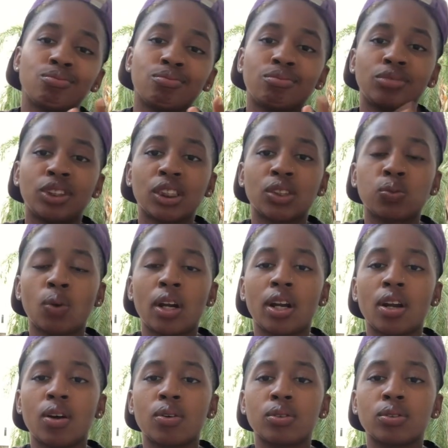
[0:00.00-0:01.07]
just one of
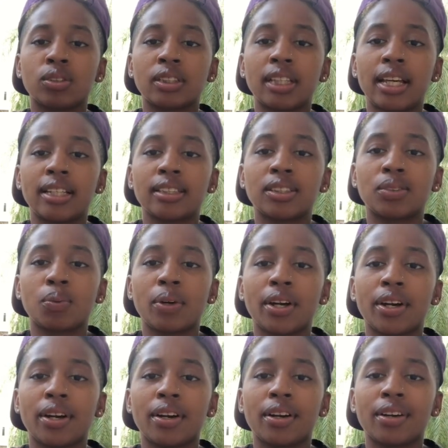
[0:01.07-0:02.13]
those states
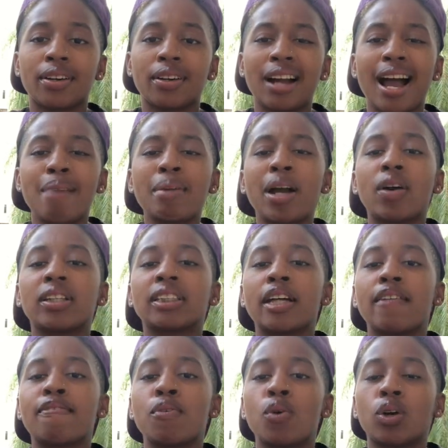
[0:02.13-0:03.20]
where, I'm not going to say
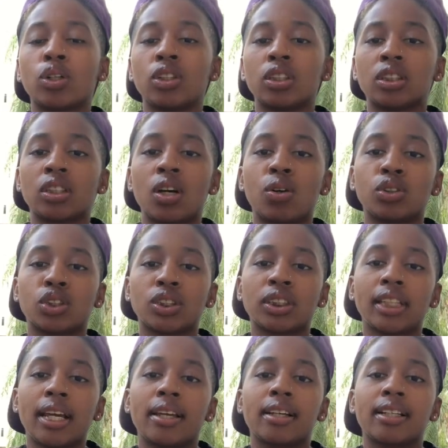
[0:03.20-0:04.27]
a full disclosure
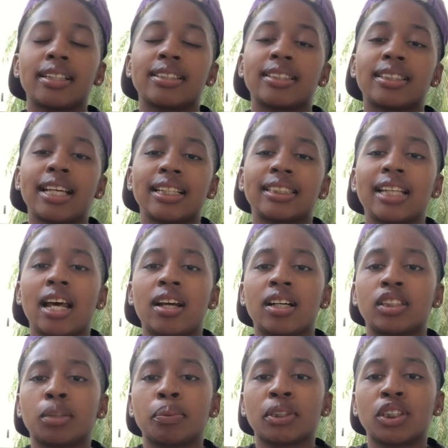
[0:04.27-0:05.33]
state, because that's not
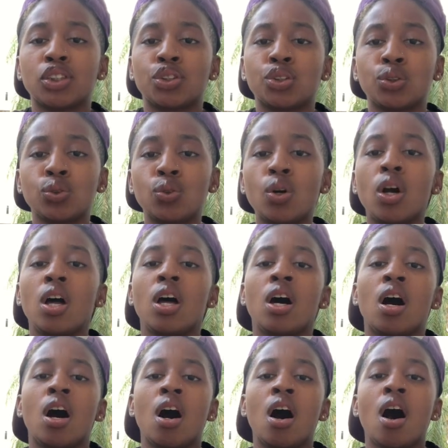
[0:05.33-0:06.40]
100% true.
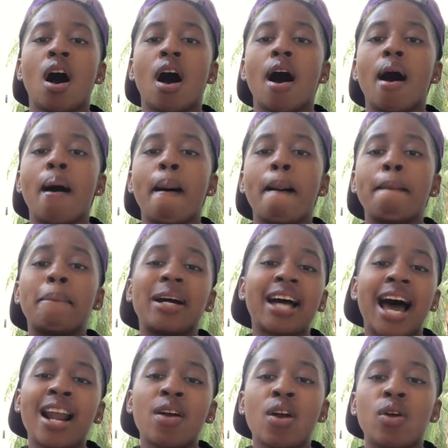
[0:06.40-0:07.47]
But
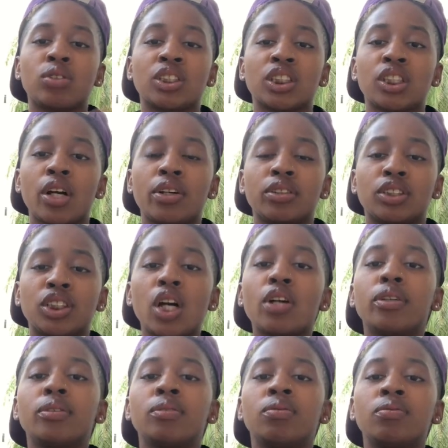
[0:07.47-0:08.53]
I don't know, just
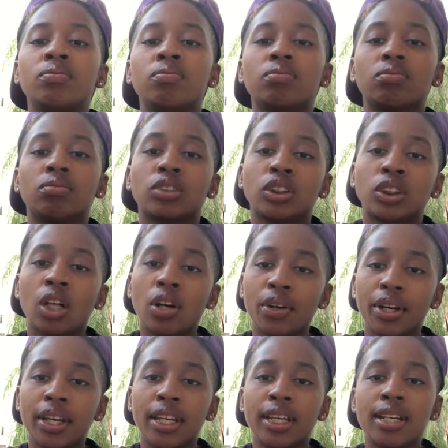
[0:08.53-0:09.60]

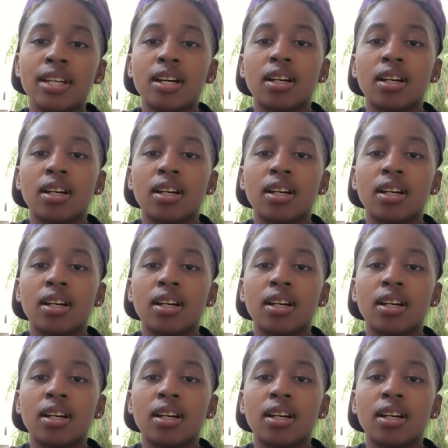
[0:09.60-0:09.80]
certain